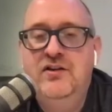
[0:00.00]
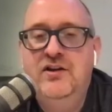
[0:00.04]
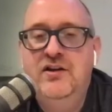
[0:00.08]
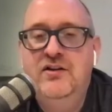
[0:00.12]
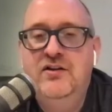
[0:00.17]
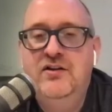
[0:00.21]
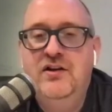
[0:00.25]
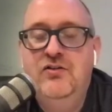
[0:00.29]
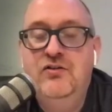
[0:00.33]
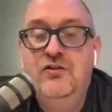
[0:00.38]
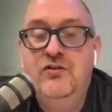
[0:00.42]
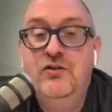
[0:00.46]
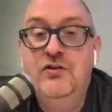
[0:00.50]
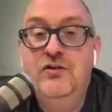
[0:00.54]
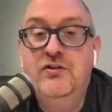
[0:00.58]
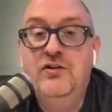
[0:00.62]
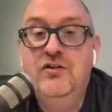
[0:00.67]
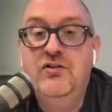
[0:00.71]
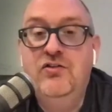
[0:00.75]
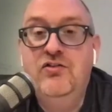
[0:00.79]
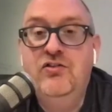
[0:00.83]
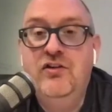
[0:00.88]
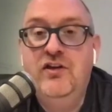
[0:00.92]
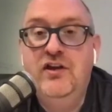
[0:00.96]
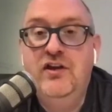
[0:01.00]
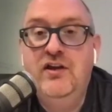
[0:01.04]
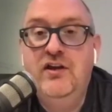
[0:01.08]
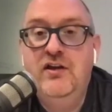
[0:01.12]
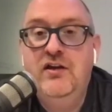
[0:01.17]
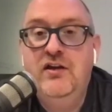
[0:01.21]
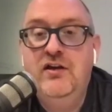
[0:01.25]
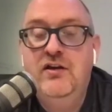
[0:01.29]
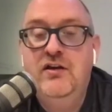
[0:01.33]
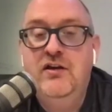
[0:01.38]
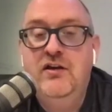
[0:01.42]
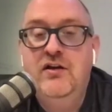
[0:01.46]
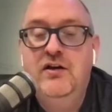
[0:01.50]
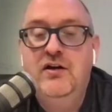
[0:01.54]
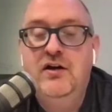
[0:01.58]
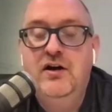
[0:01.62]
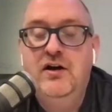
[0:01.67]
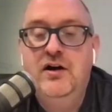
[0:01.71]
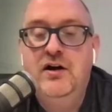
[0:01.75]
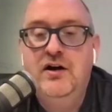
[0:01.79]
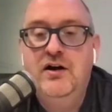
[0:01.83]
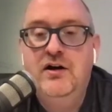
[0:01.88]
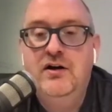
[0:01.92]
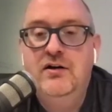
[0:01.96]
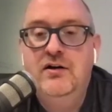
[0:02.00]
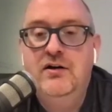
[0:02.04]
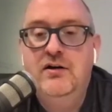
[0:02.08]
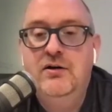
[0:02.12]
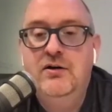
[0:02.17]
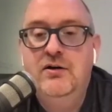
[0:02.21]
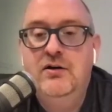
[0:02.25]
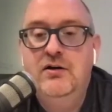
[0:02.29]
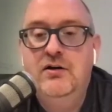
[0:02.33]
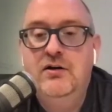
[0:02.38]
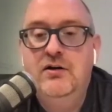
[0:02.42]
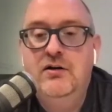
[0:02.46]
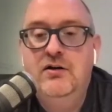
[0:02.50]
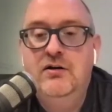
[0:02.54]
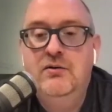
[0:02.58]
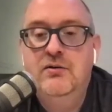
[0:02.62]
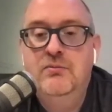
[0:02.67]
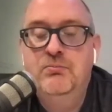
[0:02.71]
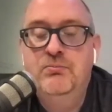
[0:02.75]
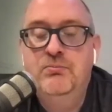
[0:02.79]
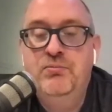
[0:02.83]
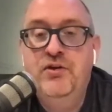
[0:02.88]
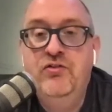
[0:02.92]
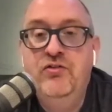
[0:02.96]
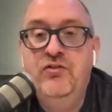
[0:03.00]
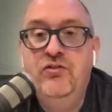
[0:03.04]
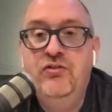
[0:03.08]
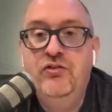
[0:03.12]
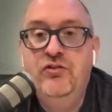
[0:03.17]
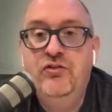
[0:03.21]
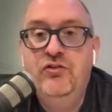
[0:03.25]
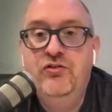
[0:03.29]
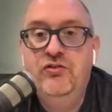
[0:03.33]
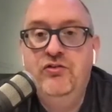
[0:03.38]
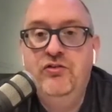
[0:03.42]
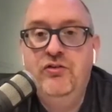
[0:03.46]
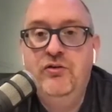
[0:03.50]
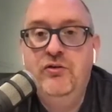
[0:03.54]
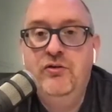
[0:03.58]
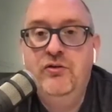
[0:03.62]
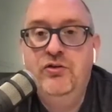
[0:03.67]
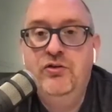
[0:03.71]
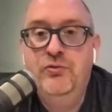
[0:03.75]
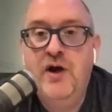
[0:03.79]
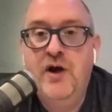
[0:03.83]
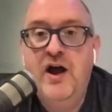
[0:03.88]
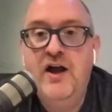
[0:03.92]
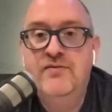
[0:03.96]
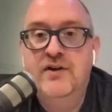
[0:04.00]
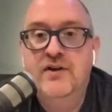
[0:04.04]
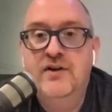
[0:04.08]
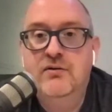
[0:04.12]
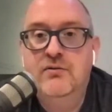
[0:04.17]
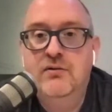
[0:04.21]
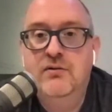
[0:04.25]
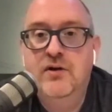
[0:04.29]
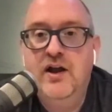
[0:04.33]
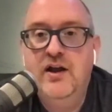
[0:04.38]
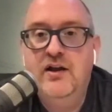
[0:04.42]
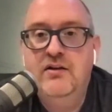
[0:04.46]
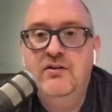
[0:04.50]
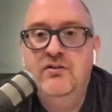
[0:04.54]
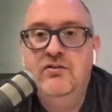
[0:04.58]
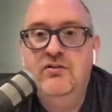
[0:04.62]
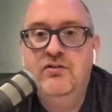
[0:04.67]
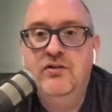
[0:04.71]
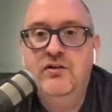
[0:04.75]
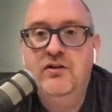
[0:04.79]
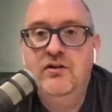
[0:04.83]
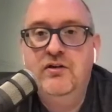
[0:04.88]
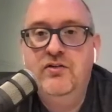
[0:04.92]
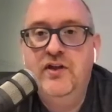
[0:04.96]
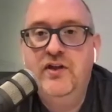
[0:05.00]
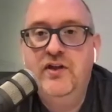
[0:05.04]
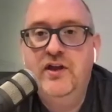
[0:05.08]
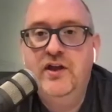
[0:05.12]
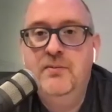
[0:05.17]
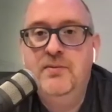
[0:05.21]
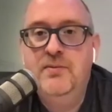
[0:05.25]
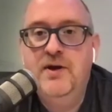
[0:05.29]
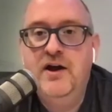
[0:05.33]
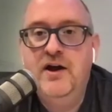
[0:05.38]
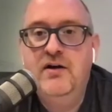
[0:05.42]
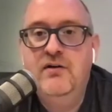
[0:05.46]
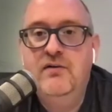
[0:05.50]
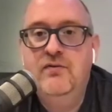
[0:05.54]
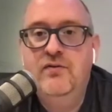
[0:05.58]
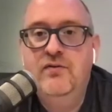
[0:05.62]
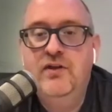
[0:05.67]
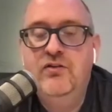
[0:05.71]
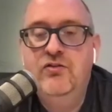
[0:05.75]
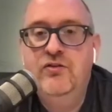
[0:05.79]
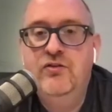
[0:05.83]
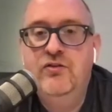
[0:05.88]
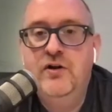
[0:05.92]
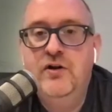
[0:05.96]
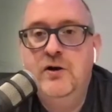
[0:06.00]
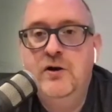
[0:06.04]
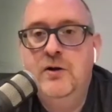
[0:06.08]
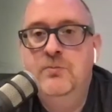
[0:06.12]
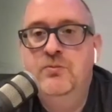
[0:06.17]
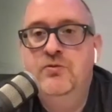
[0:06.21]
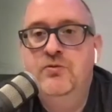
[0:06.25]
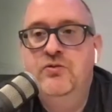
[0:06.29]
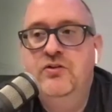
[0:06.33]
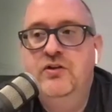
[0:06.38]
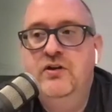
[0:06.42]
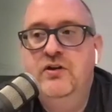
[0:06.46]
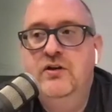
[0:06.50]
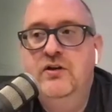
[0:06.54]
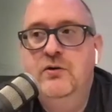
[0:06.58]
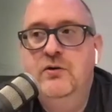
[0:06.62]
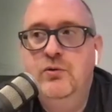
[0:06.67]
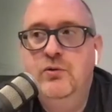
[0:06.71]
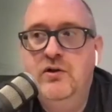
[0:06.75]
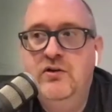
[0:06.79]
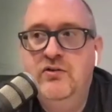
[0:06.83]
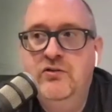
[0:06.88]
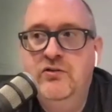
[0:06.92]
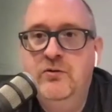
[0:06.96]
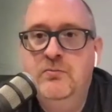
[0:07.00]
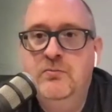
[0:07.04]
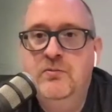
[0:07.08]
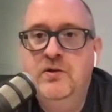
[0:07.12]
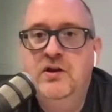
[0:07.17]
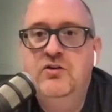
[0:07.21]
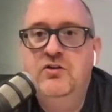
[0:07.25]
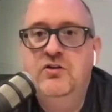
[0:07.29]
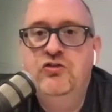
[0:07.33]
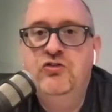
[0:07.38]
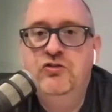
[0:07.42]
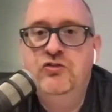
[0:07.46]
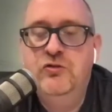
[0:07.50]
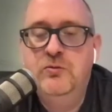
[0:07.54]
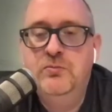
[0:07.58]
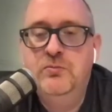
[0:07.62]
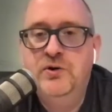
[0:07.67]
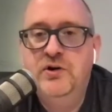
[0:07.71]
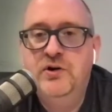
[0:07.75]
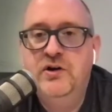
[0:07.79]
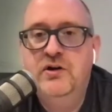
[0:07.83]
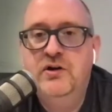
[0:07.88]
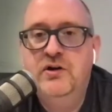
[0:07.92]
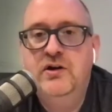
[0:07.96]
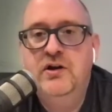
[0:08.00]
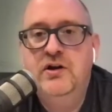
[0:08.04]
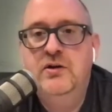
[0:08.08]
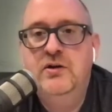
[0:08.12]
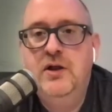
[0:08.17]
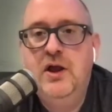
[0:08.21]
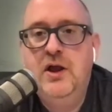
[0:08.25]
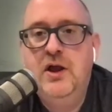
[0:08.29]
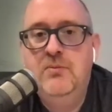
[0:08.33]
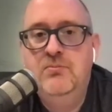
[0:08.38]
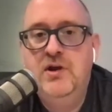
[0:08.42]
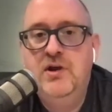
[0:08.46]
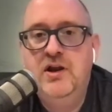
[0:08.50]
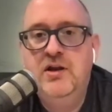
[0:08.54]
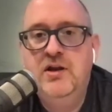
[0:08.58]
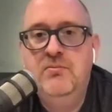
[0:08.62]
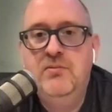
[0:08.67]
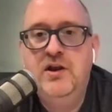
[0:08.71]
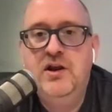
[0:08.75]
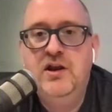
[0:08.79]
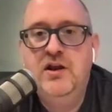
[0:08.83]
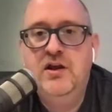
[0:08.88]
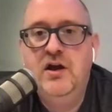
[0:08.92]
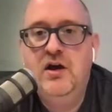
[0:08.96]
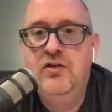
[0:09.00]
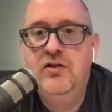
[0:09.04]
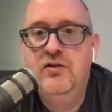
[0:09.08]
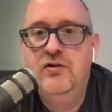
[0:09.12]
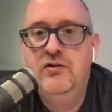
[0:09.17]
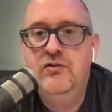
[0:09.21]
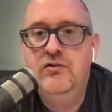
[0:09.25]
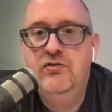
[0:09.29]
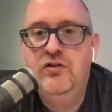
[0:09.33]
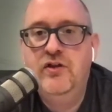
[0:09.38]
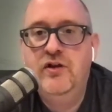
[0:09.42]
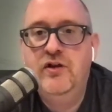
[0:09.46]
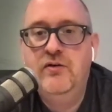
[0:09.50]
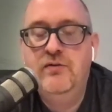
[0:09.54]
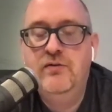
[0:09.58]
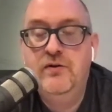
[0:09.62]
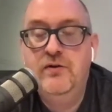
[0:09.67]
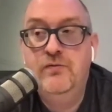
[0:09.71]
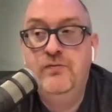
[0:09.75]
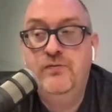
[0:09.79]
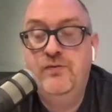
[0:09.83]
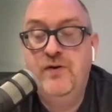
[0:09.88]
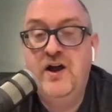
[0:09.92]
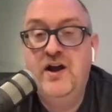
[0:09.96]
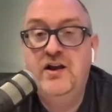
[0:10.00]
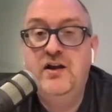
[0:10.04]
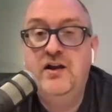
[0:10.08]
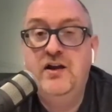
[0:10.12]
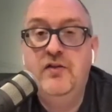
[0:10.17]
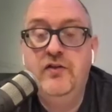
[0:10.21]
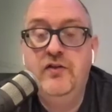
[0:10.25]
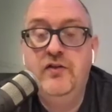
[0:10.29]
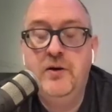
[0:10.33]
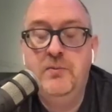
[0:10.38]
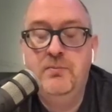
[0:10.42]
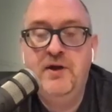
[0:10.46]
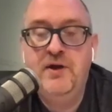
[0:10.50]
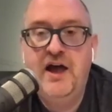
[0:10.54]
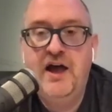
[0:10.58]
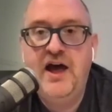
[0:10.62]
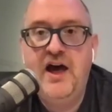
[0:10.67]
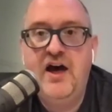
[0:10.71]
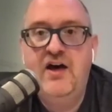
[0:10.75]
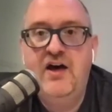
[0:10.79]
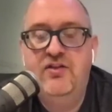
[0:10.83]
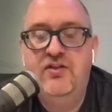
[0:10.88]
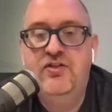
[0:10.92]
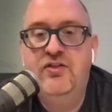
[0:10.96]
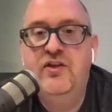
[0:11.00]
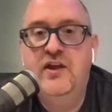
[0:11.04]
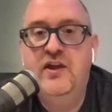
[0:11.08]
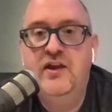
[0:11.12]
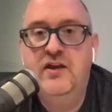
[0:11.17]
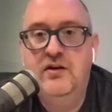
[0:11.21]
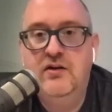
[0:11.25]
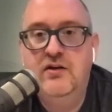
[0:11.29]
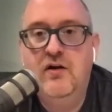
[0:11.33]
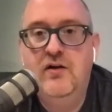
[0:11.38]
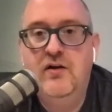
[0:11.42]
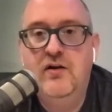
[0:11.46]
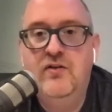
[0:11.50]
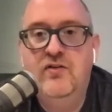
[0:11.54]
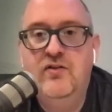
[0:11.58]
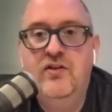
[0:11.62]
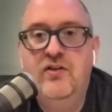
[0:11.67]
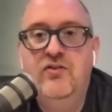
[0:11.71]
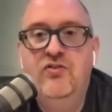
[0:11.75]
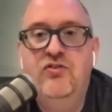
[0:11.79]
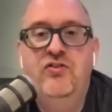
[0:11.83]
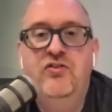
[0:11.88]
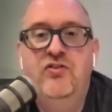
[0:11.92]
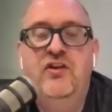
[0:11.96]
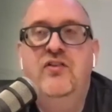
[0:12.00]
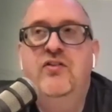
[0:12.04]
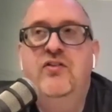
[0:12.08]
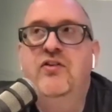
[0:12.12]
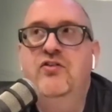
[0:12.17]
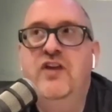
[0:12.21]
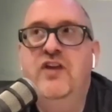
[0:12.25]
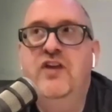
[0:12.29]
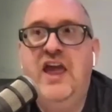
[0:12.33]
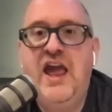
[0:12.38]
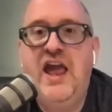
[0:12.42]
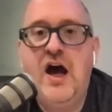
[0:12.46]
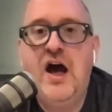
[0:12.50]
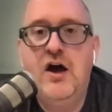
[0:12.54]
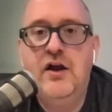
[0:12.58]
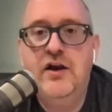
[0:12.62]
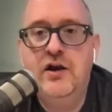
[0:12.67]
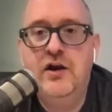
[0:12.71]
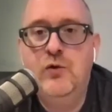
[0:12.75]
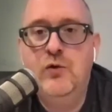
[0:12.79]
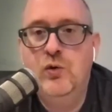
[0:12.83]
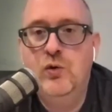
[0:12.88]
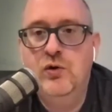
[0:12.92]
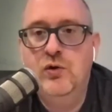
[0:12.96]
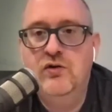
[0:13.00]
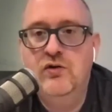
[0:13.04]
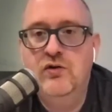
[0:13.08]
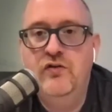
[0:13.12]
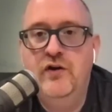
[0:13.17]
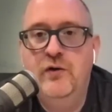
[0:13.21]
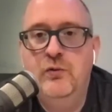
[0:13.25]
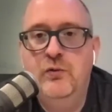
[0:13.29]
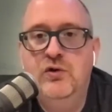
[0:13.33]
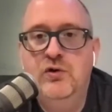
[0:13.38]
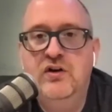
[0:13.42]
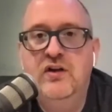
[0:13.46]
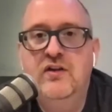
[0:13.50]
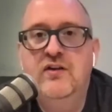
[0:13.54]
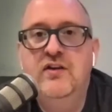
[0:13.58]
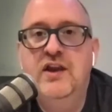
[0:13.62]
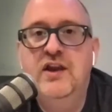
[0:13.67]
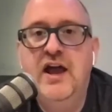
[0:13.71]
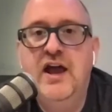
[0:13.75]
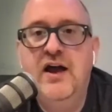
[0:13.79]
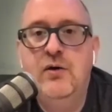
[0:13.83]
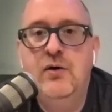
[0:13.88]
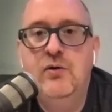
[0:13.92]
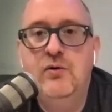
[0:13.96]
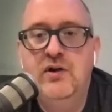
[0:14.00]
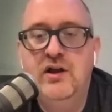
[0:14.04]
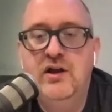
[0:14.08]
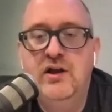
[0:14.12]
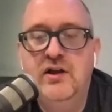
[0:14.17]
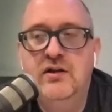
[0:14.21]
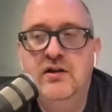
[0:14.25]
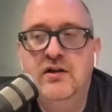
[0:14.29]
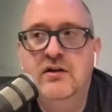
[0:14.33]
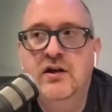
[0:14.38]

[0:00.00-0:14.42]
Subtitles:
It's good to see uh, businesses thriving, right? So you think about these startups in Quizzem and Sherpa and many, many others. They're finding their path in this chaotic world that we're in now. And